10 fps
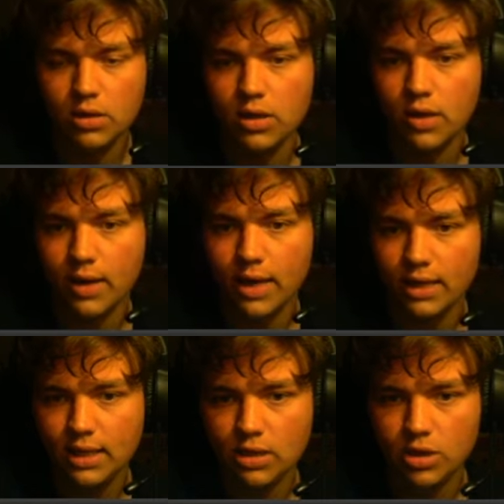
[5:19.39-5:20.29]

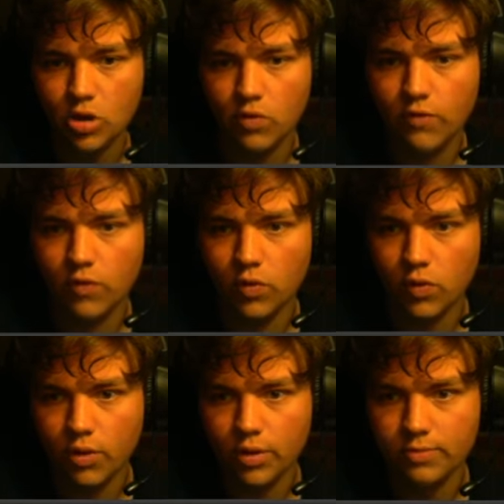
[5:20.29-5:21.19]
I can go
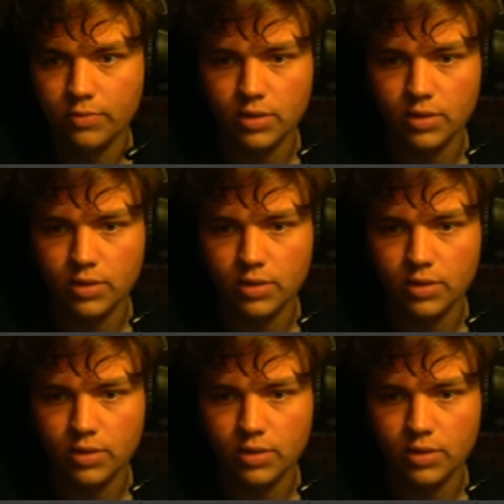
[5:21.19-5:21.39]
for,